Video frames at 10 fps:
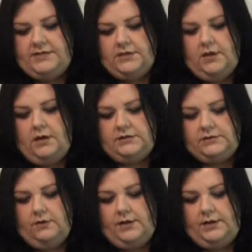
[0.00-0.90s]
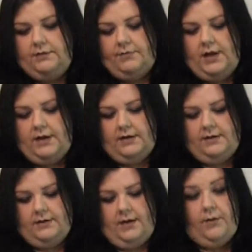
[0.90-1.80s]
is a long story, but
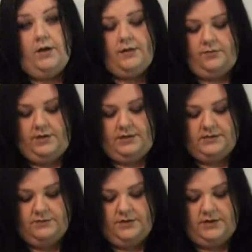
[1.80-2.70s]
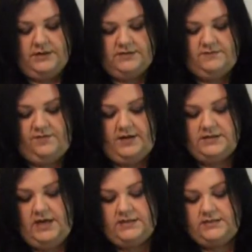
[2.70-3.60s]
I wound up reading this book, and it's
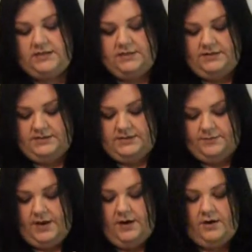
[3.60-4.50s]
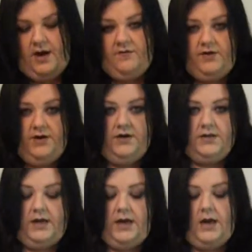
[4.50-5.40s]
fantastic. And there's this paragraph here
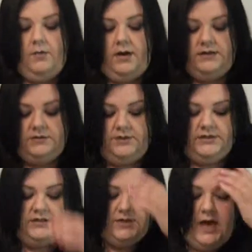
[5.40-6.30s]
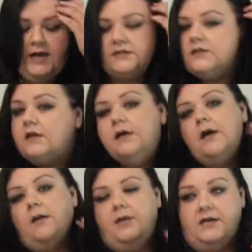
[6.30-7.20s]
that I kind of wanted to read to you guys,
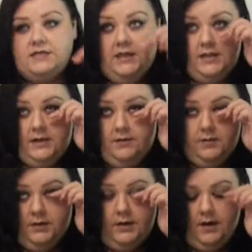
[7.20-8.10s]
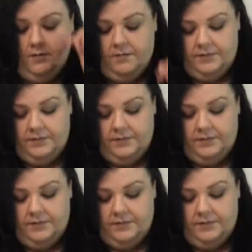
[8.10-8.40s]
because I think it really,